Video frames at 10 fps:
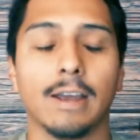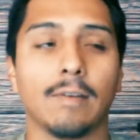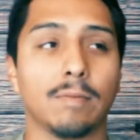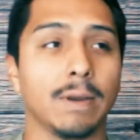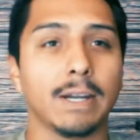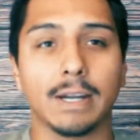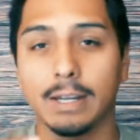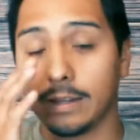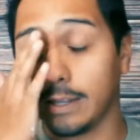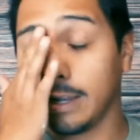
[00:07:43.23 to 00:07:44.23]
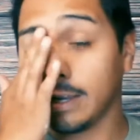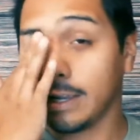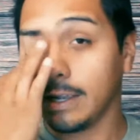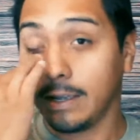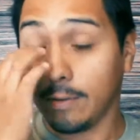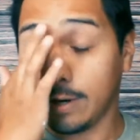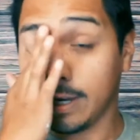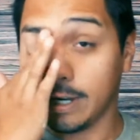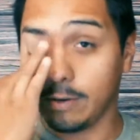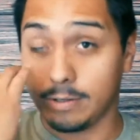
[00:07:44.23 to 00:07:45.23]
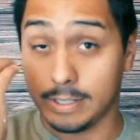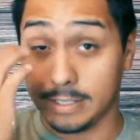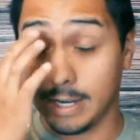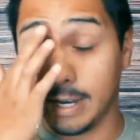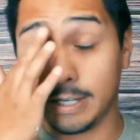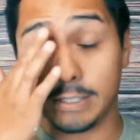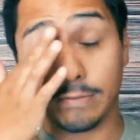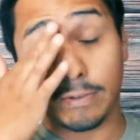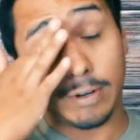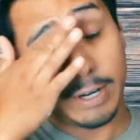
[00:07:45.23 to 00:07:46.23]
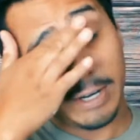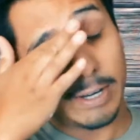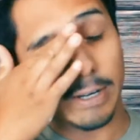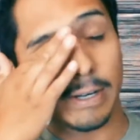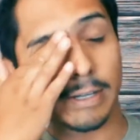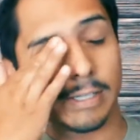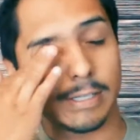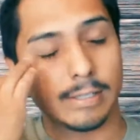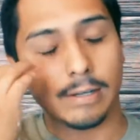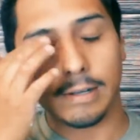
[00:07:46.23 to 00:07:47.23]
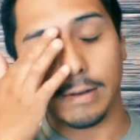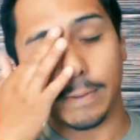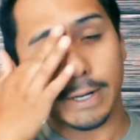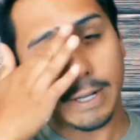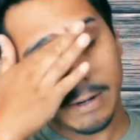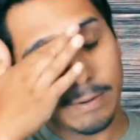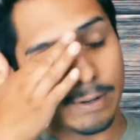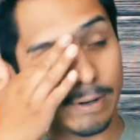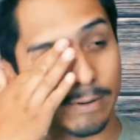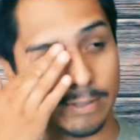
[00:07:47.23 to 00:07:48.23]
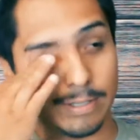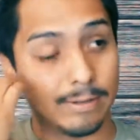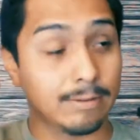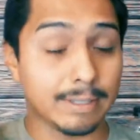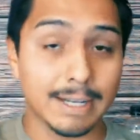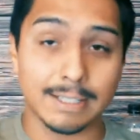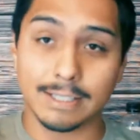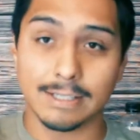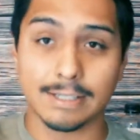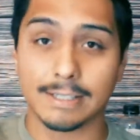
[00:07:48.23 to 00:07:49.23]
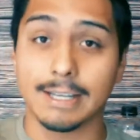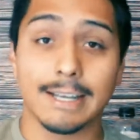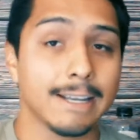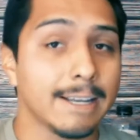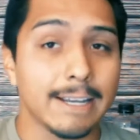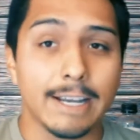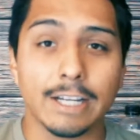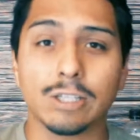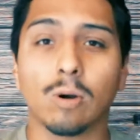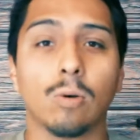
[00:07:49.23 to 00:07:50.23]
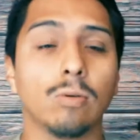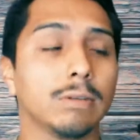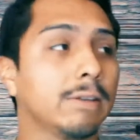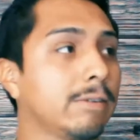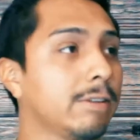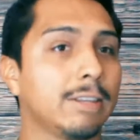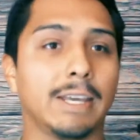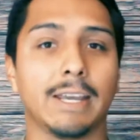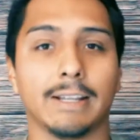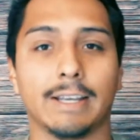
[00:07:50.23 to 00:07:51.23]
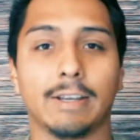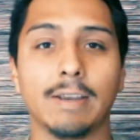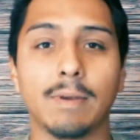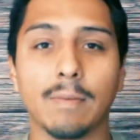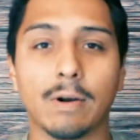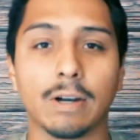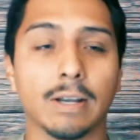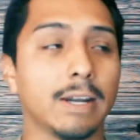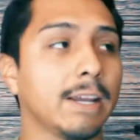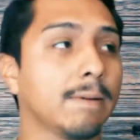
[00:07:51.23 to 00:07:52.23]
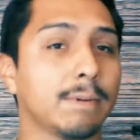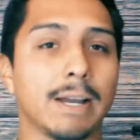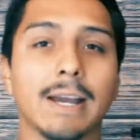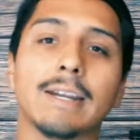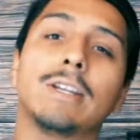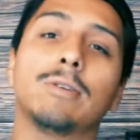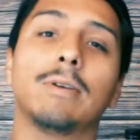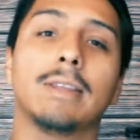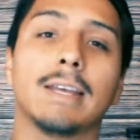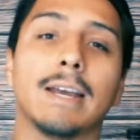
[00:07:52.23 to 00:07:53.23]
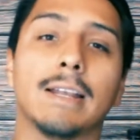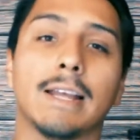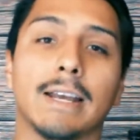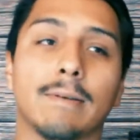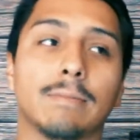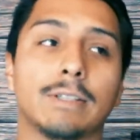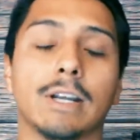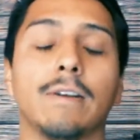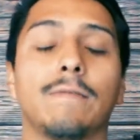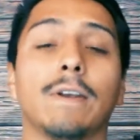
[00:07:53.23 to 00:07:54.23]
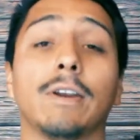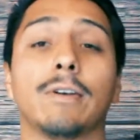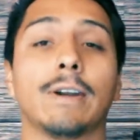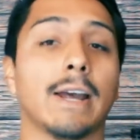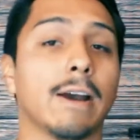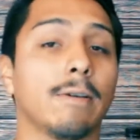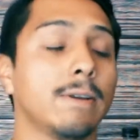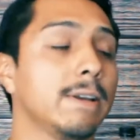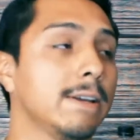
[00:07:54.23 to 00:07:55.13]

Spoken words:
Haven't made anything. I want to get new designs for it, and it's just, oh man, I don't know. So that's just, it's a whole nother thing. Like email marketing, I'm kind of doing that. Like I'm trying to figure it out.